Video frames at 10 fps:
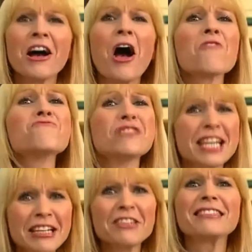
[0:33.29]
a
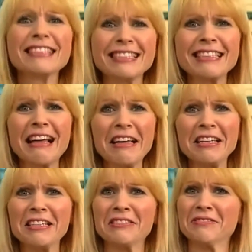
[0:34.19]
real
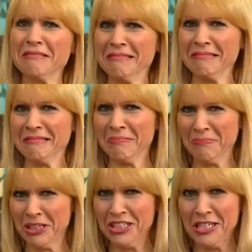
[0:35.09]
dislike of, ooh,
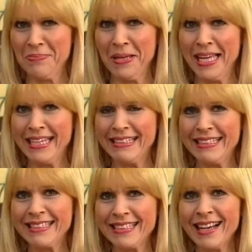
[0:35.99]
mushy
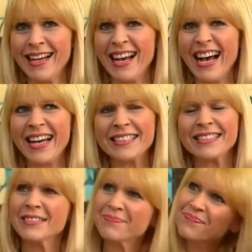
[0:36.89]
peas,
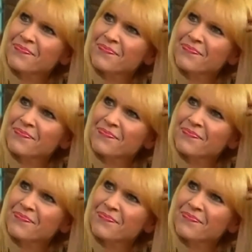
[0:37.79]
and